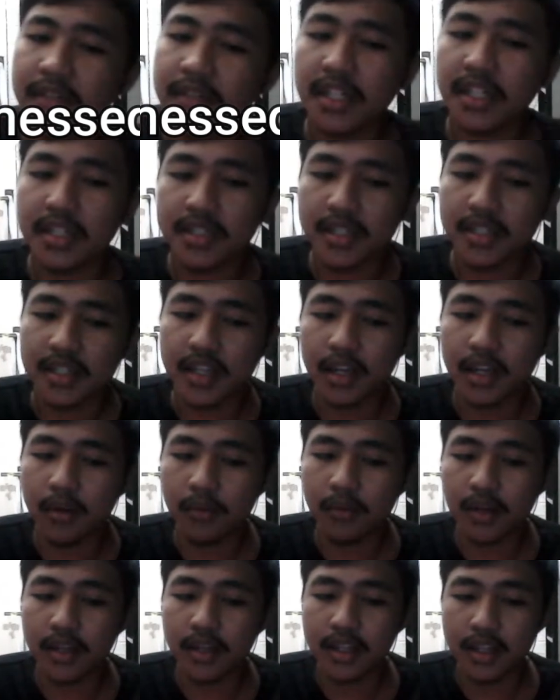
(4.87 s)
and today
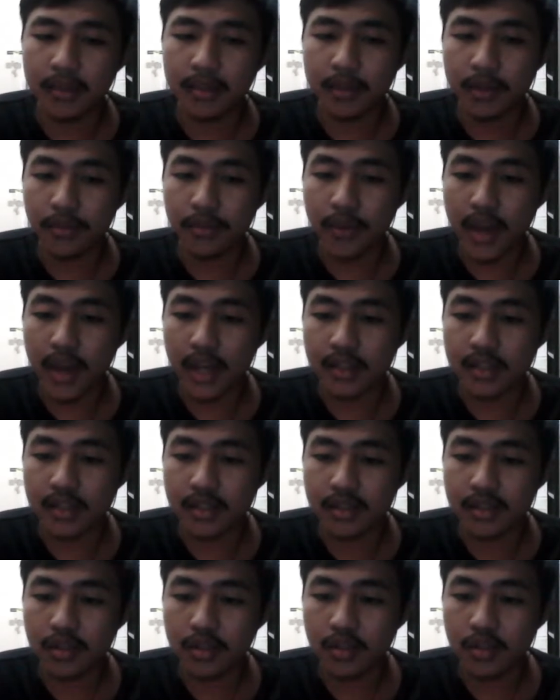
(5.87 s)
we're going to be
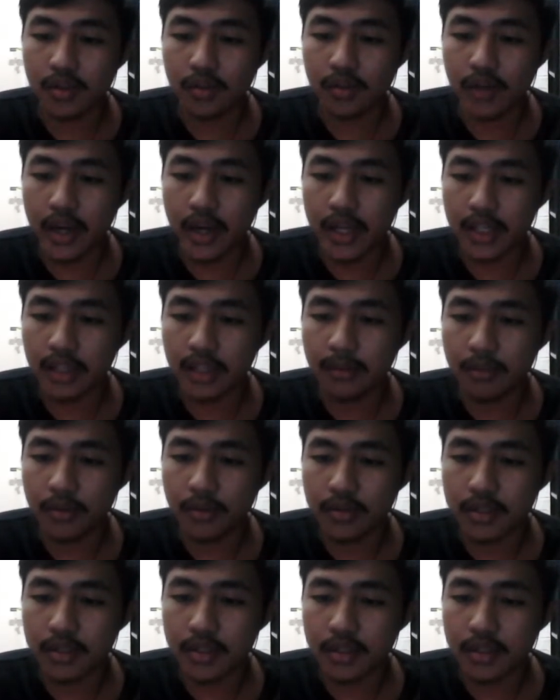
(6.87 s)
reacting to AK
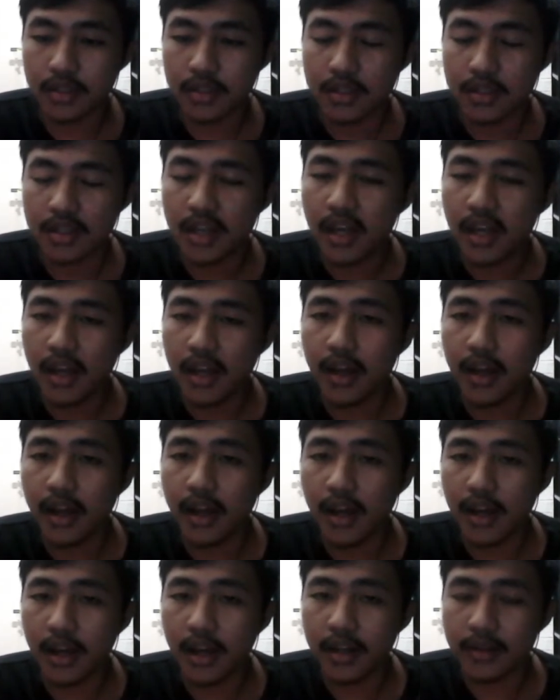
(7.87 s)
Motions
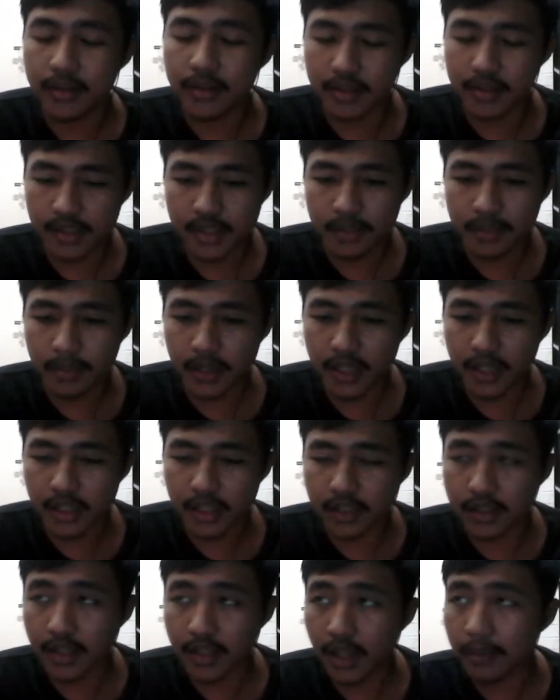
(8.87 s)
and Spade
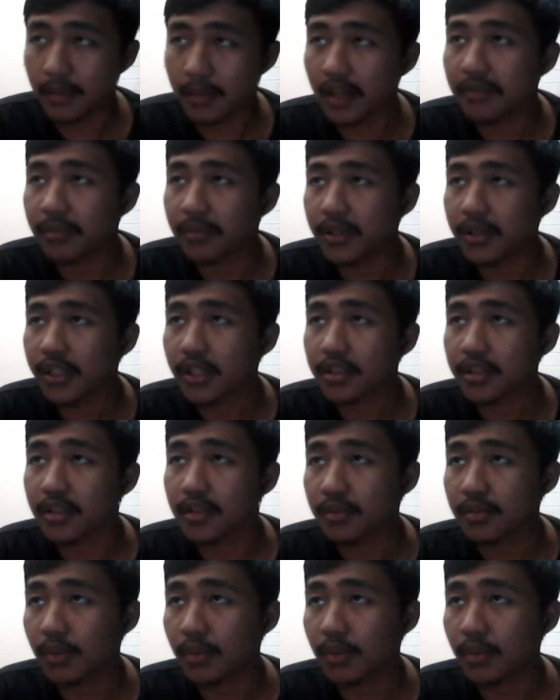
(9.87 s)
Game Life Productions.